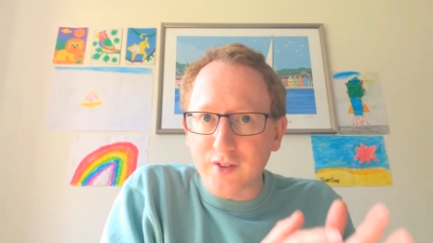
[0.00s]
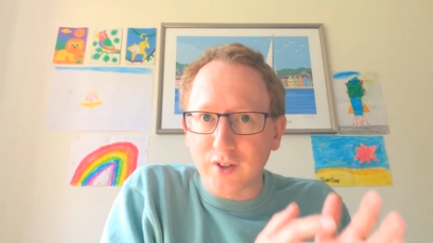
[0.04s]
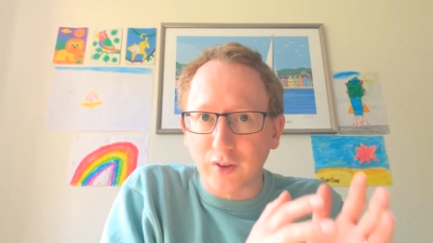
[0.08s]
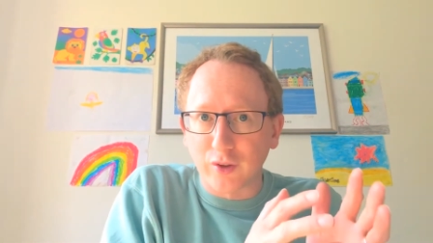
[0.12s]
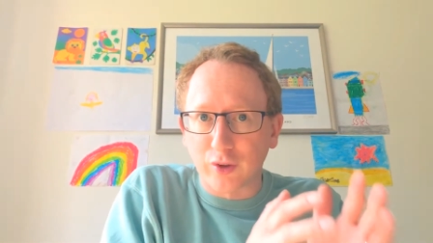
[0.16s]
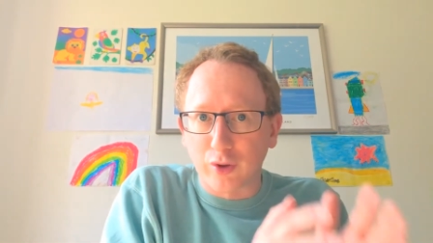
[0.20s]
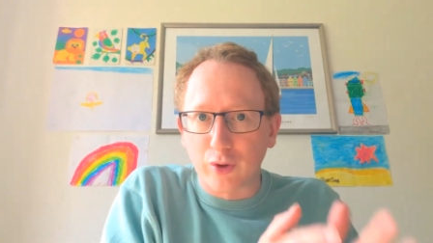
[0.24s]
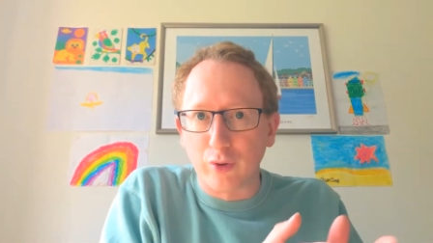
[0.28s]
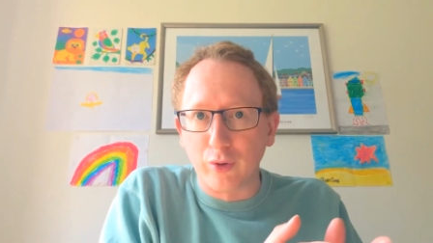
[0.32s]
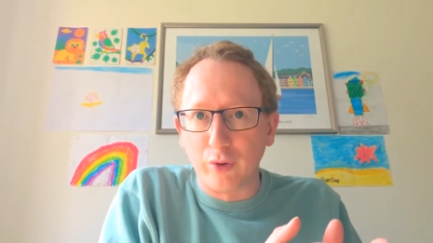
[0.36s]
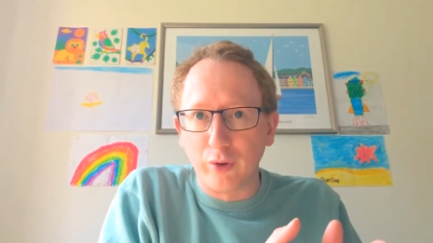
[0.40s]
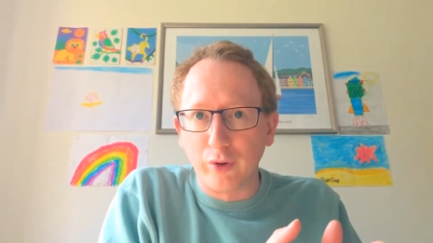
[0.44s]
and
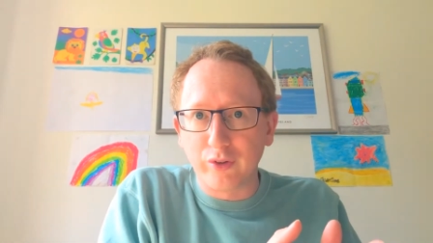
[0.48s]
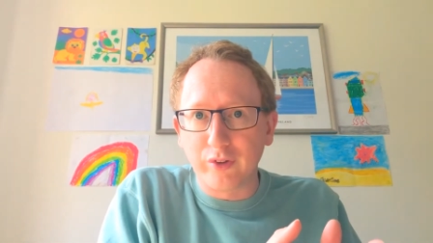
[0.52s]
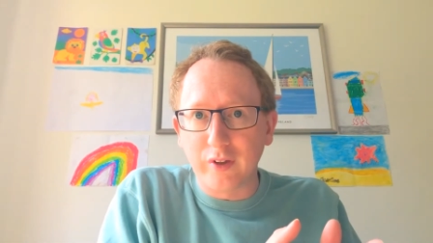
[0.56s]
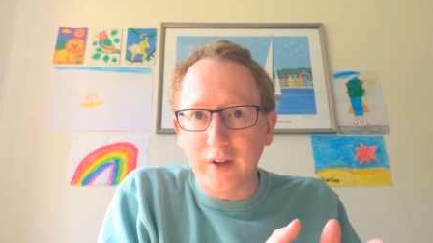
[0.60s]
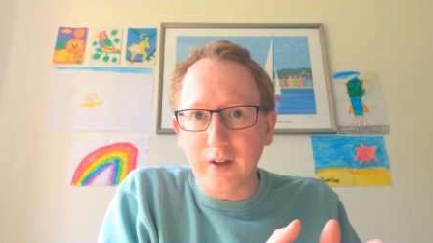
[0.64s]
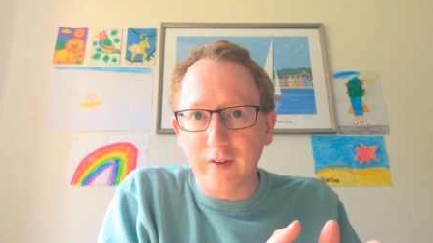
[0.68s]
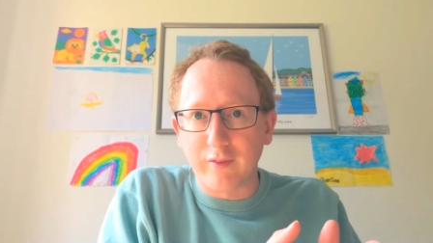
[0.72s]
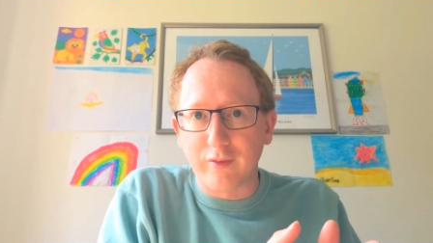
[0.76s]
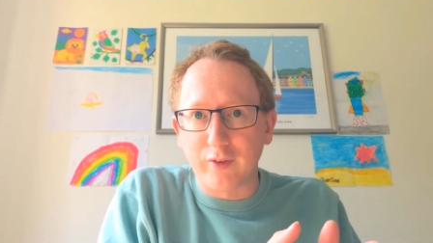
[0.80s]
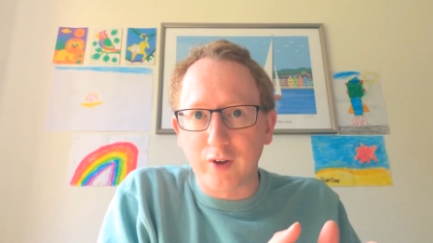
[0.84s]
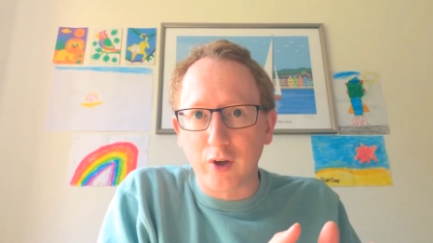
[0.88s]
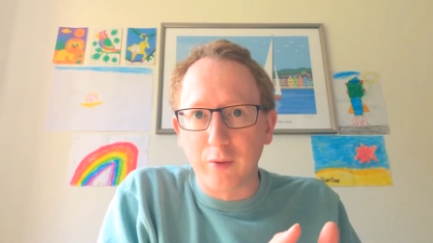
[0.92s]
cruelty
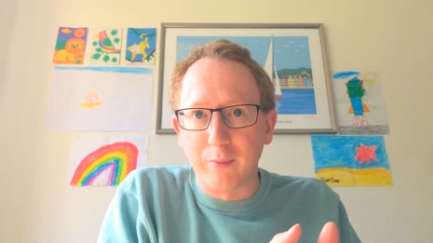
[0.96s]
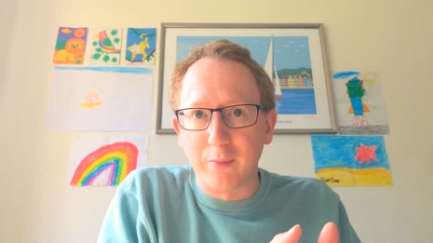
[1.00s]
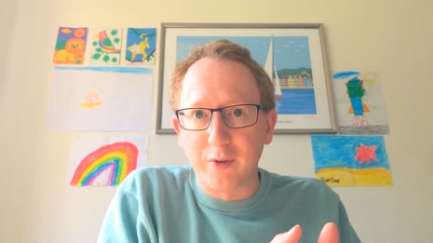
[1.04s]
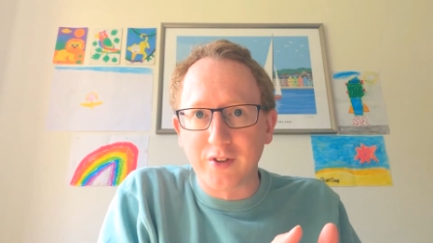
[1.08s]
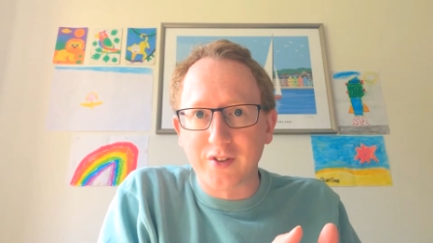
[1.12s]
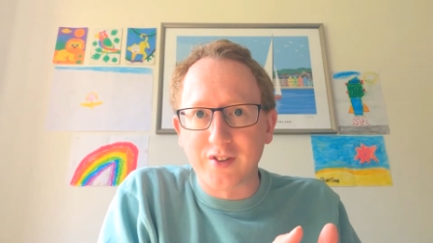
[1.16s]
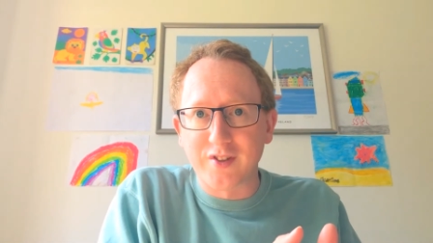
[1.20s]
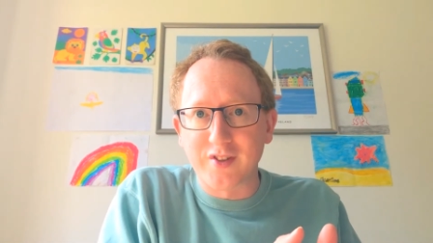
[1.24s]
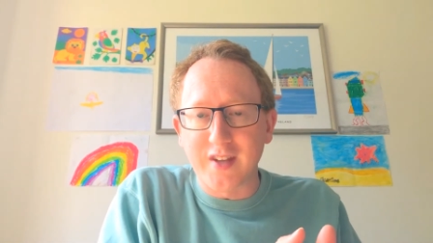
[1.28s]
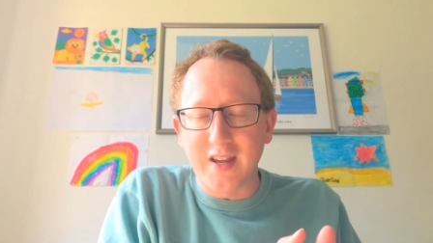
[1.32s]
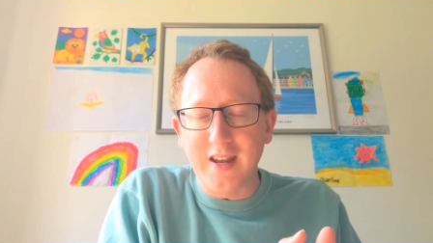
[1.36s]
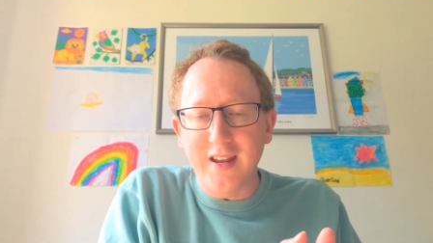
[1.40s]
of human
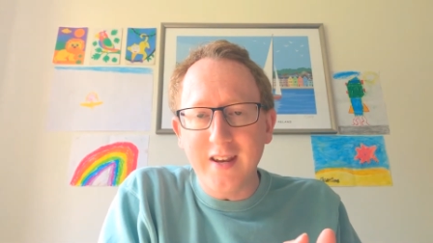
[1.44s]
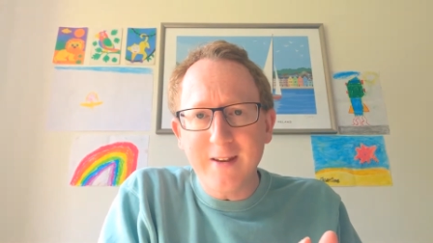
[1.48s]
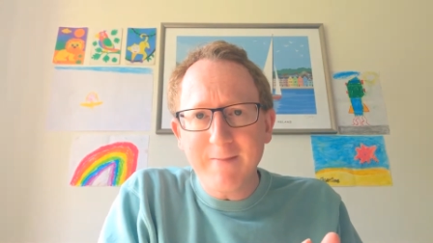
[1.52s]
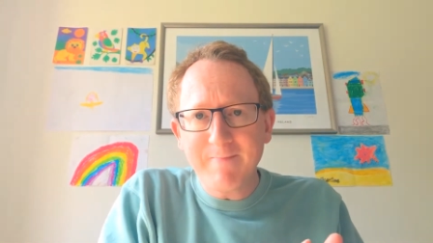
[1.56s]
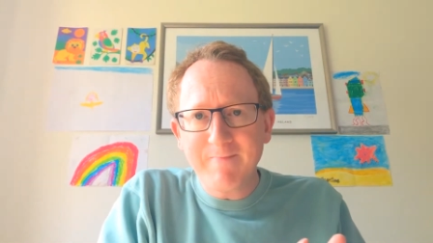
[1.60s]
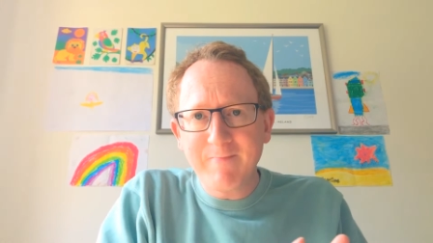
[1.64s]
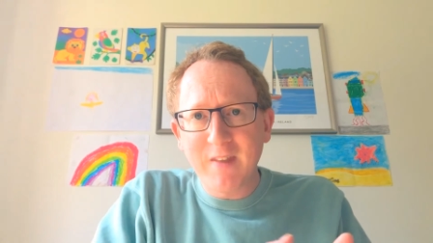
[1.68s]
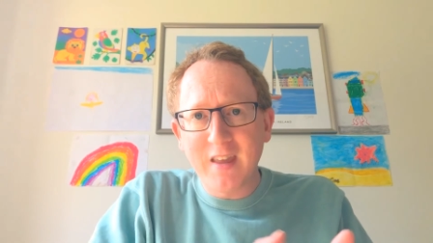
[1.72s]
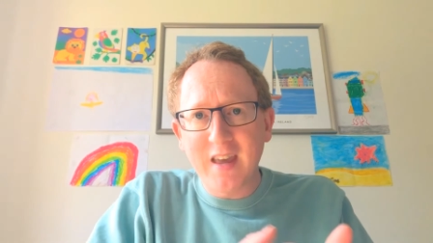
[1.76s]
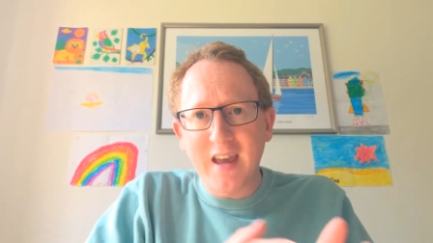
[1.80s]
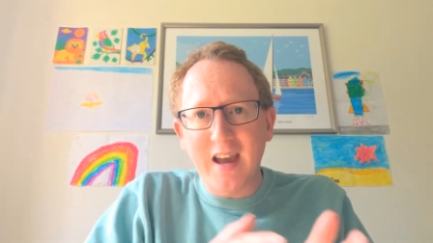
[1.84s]
sin